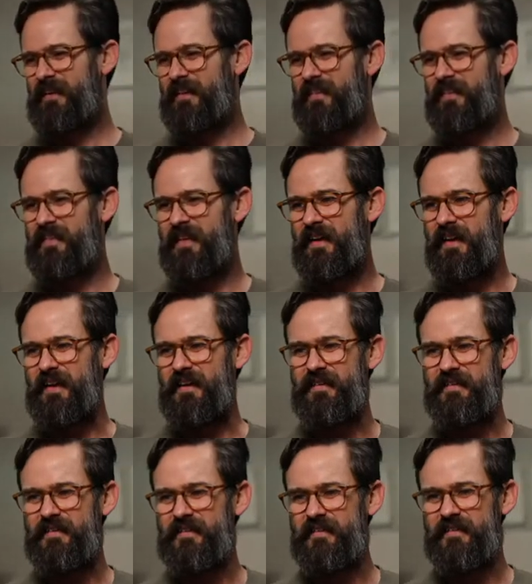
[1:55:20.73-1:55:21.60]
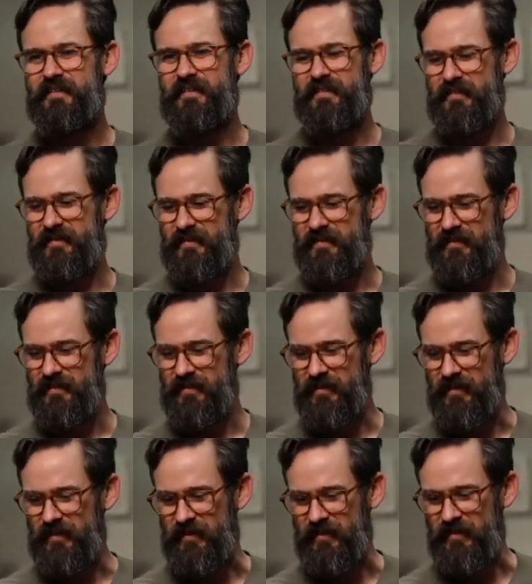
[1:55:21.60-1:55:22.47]
that
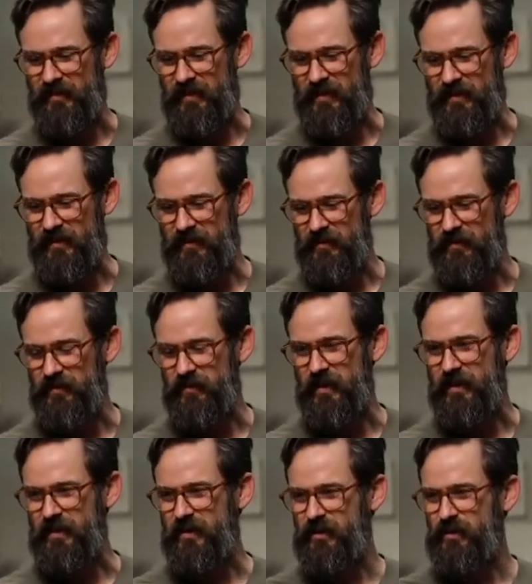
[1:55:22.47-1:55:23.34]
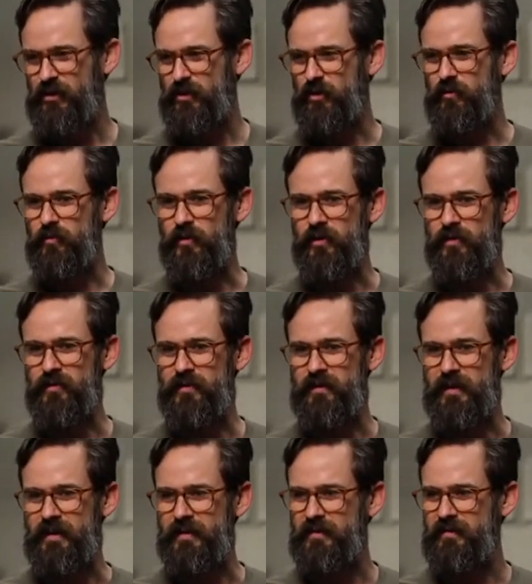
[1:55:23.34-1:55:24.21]
like humor
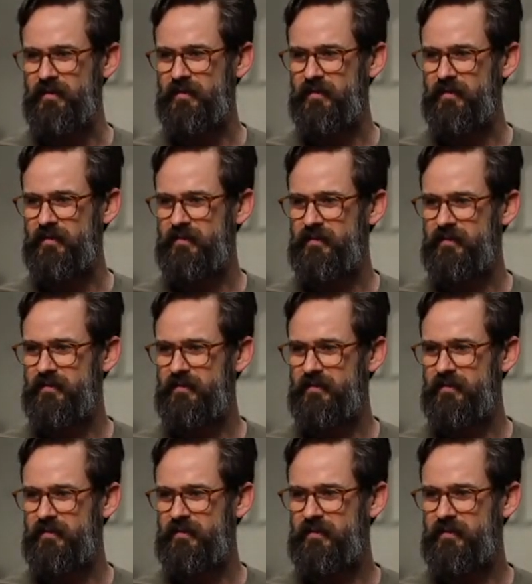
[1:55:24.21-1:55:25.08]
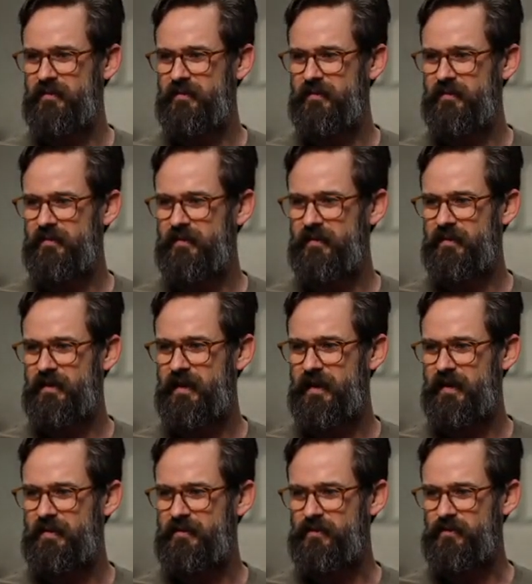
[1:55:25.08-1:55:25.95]
that
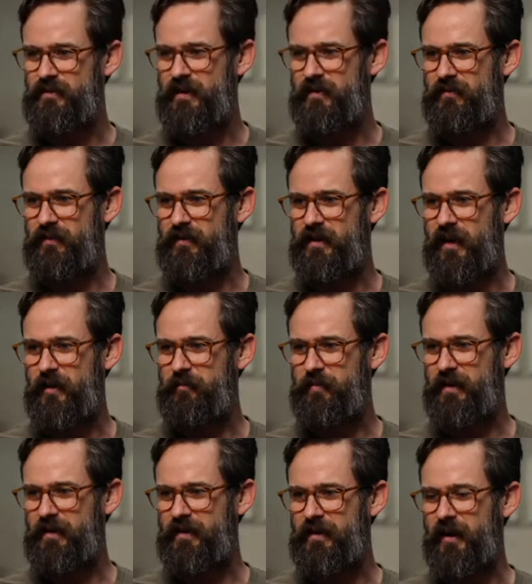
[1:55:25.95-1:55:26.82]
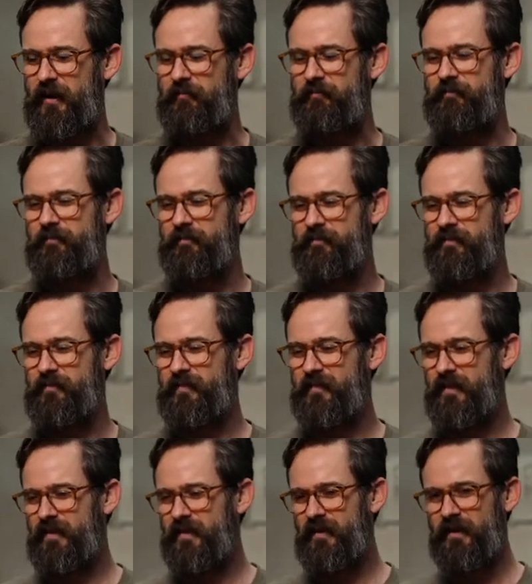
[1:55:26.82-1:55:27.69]
kids are definitely not picking up.
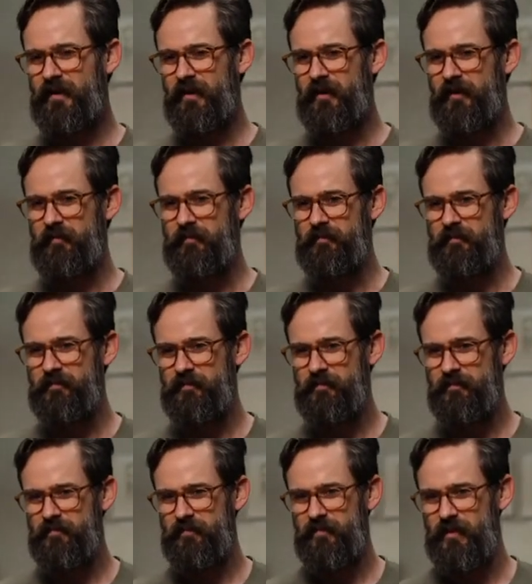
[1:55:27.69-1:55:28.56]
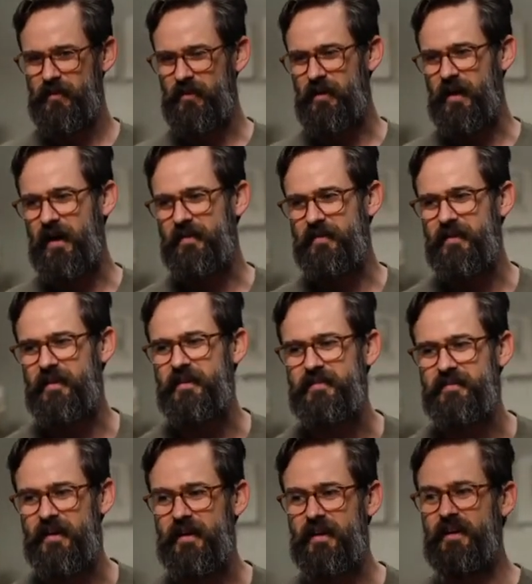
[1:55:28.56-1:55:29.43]
Not that
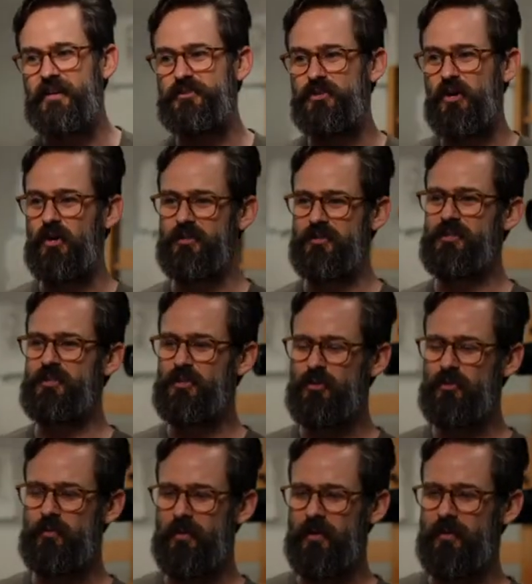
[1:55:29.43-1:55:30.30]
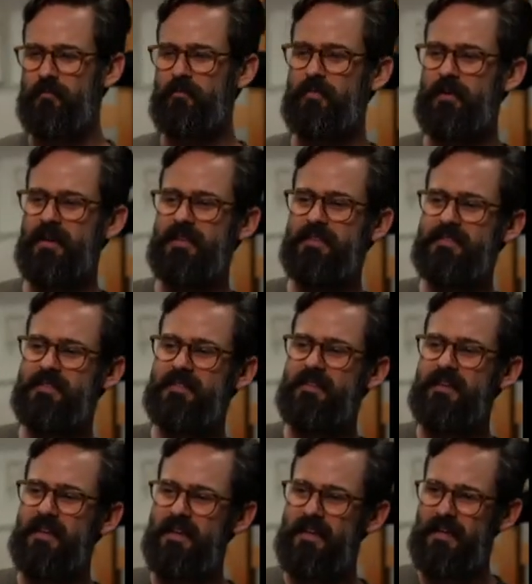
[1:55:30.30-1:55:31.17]
it's like adult humor, but
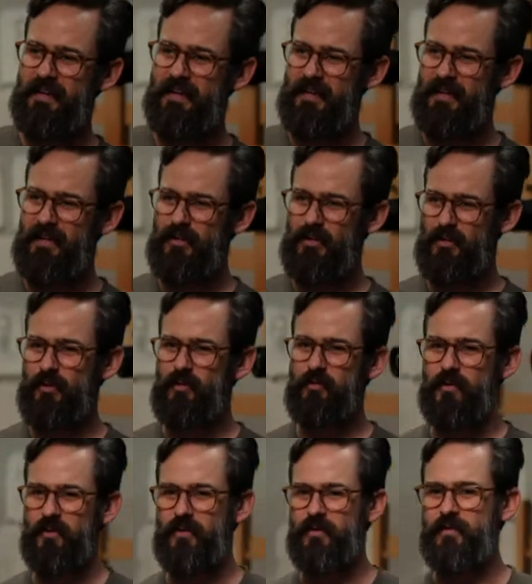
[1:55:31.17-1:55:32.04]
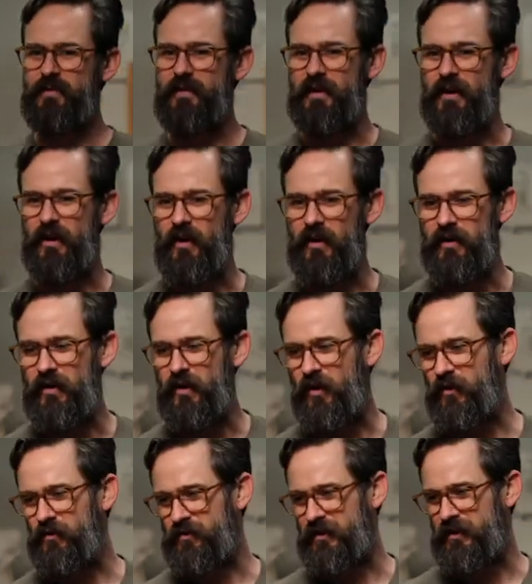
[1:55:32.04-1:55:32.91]
it's humor that
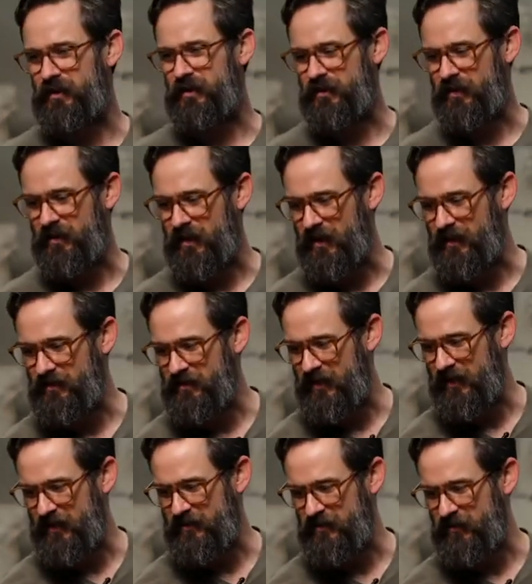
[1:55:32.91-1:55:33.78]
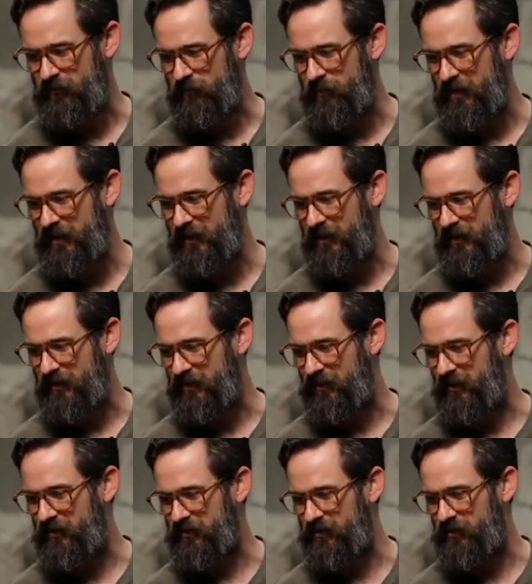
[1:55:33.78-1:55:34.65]
only in the context of being an
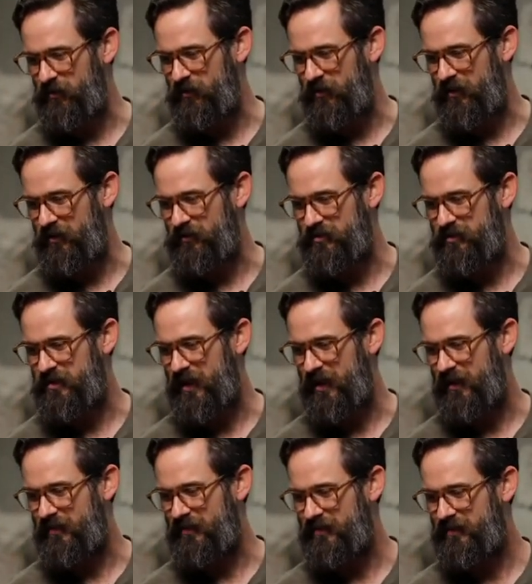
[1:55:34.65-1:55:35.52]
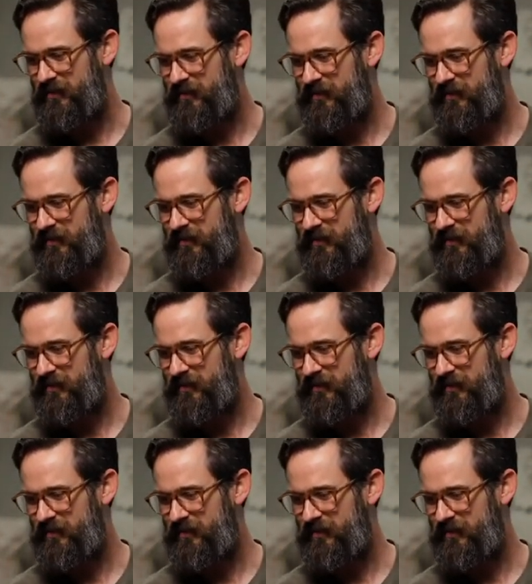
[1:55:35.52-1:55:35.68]
adult you would understand.